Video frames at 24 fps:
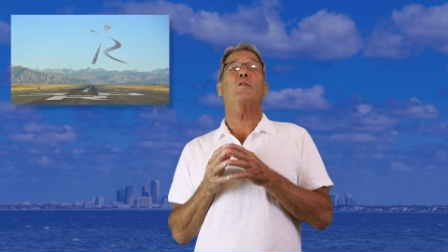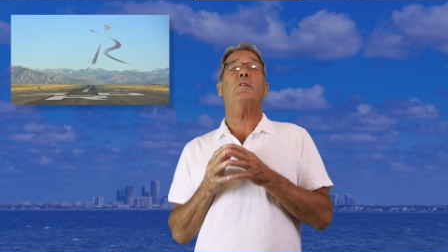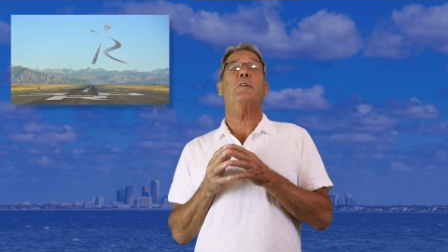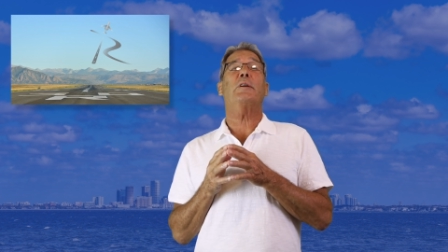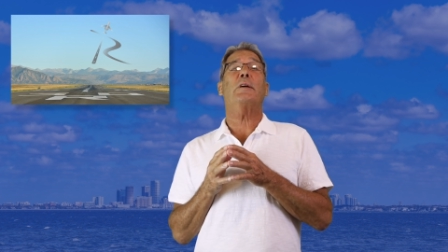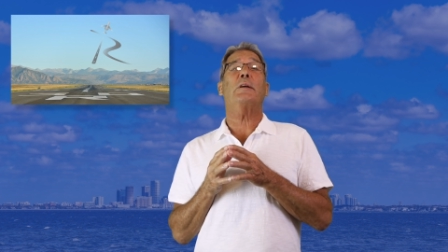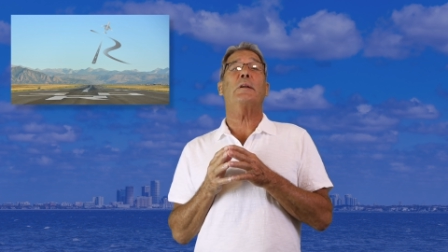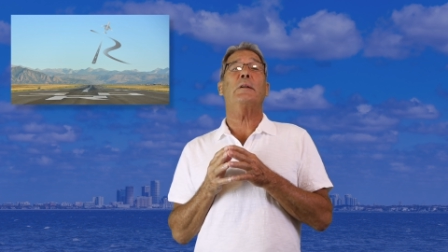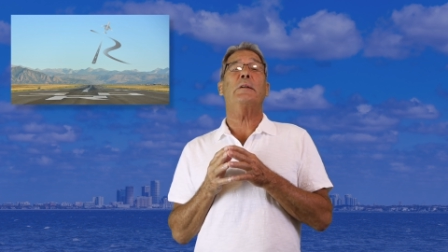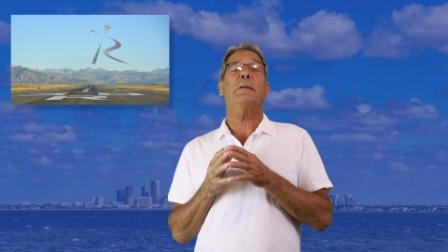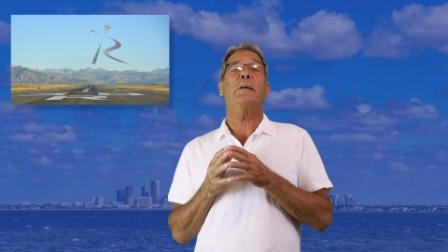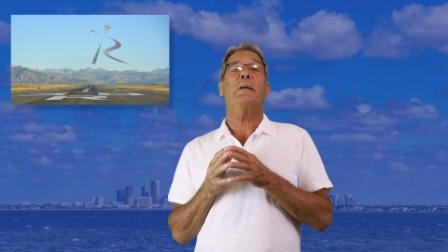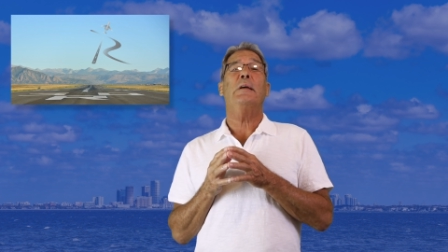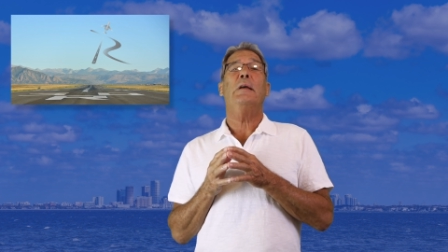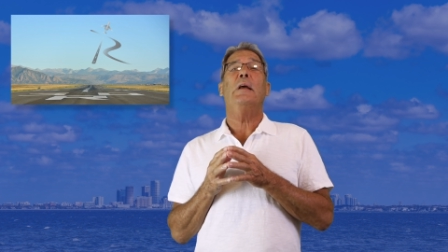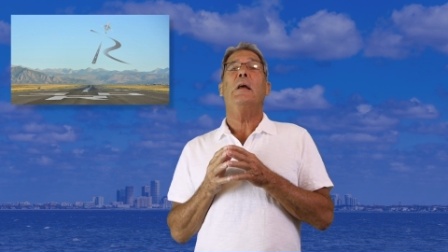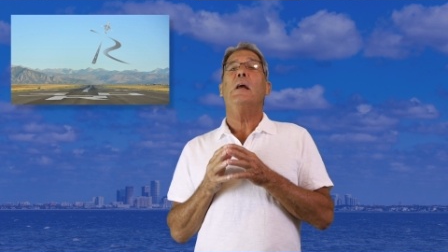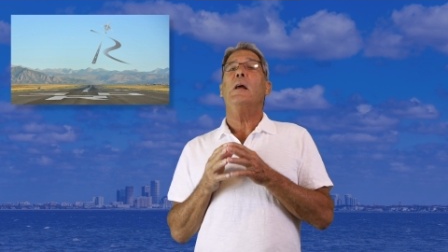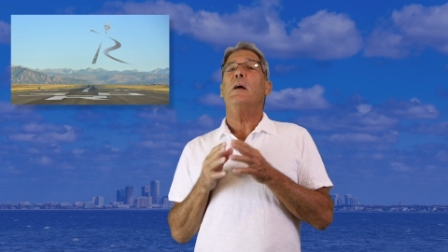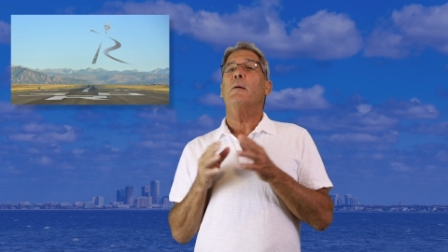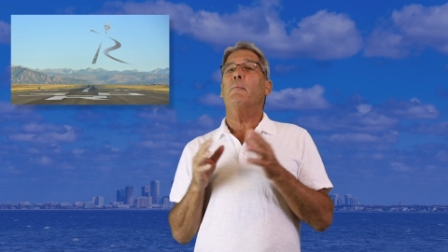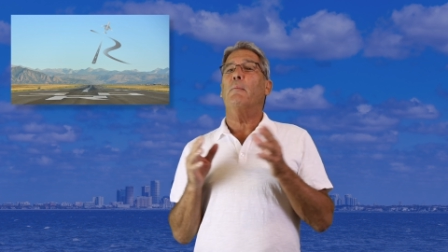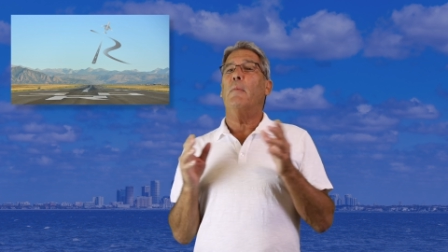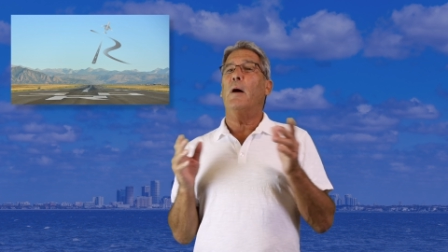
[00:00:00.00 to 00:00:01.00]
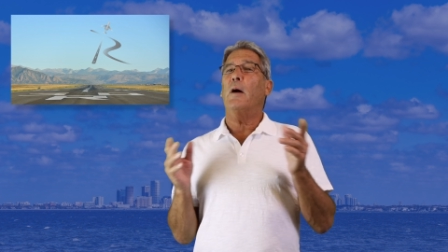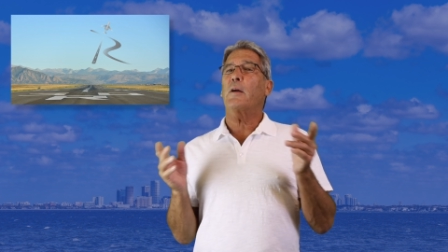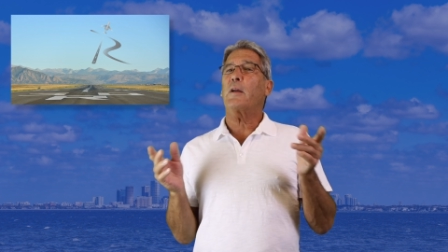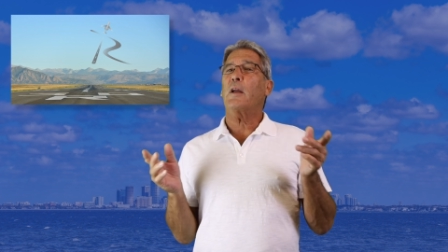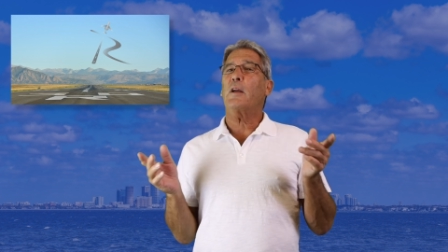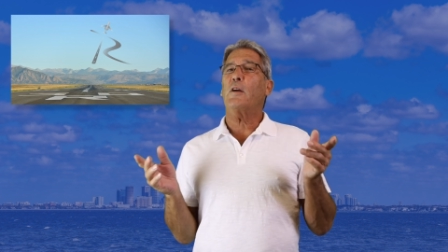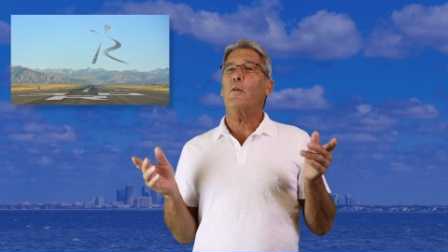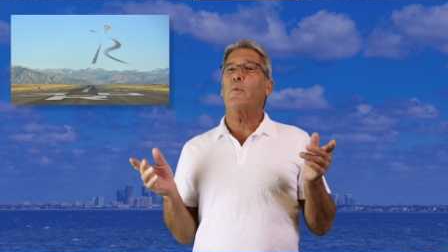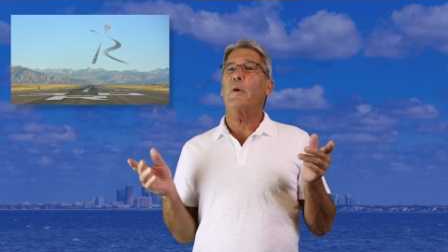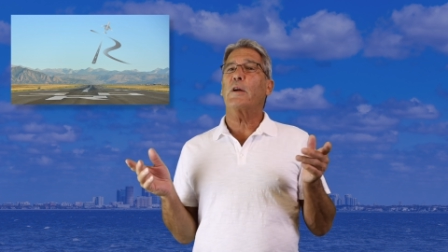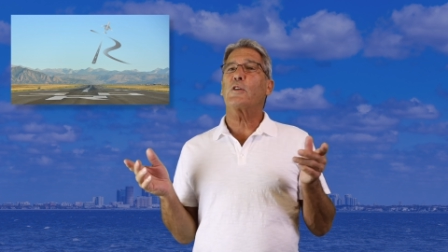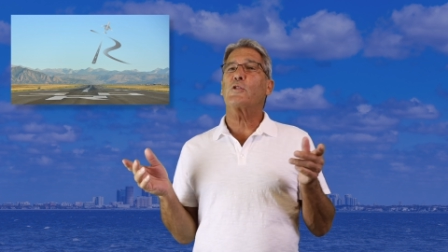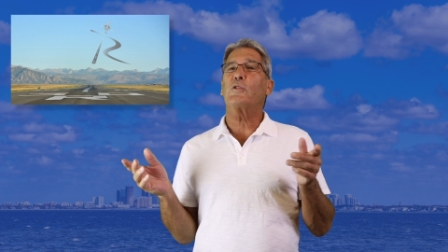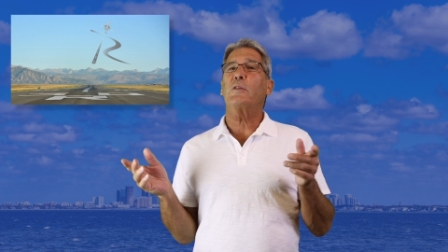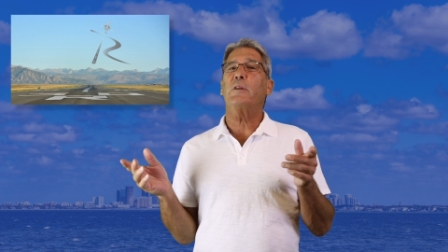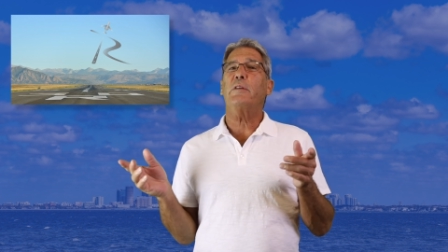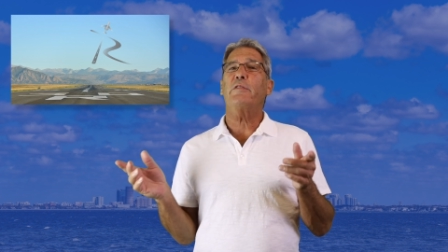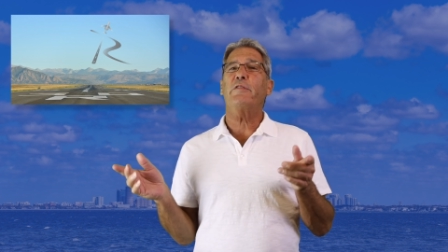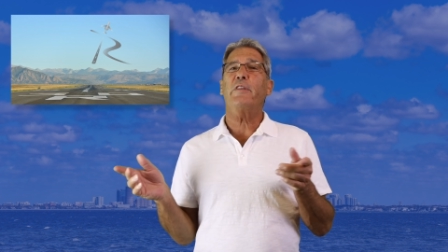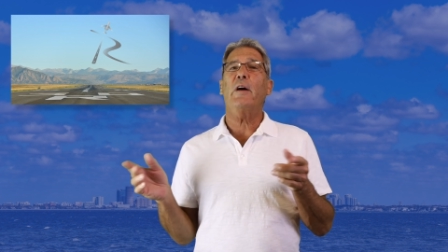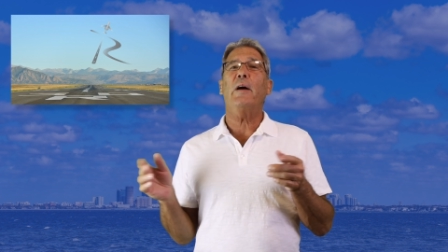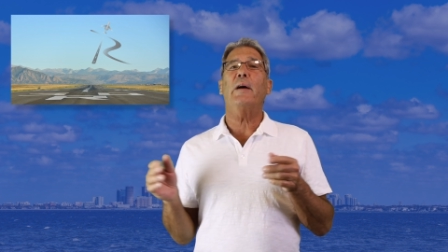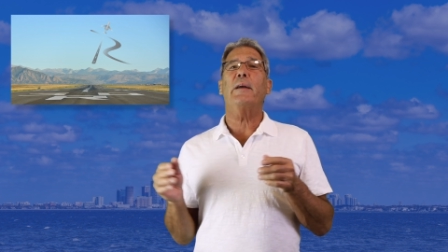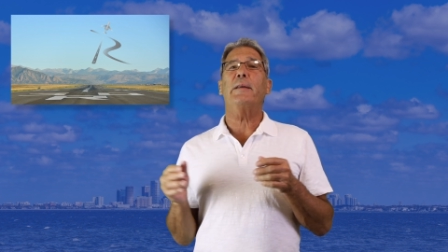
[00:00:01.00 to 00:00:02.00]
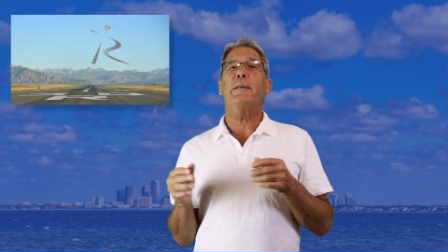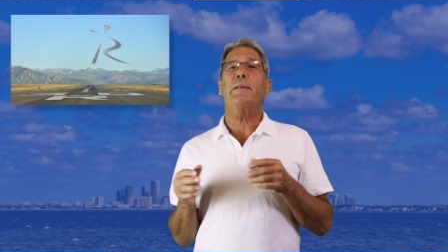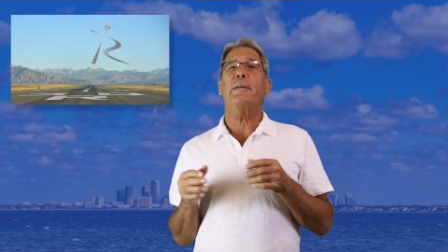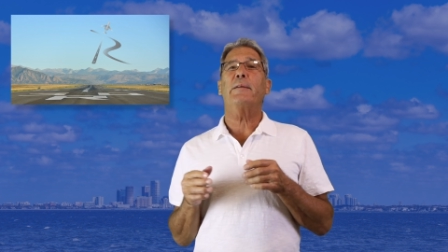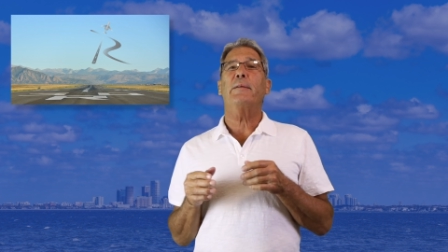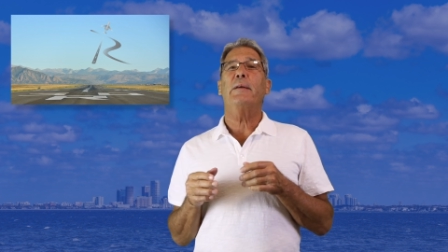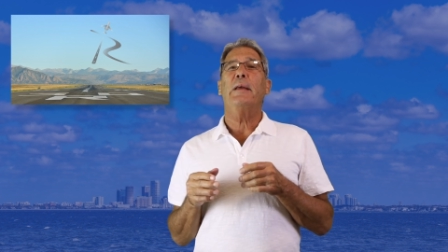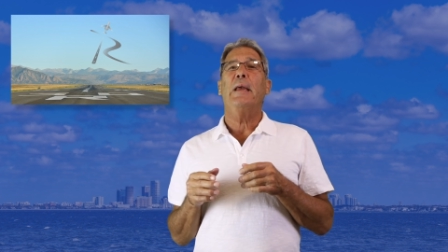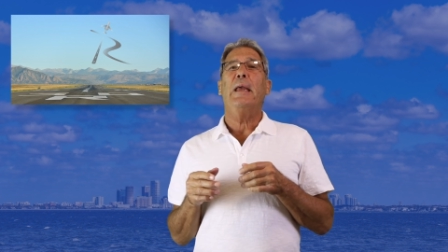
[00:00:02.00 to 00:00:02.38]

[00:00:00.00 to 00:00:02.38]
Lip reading: titled Market Correction Defined.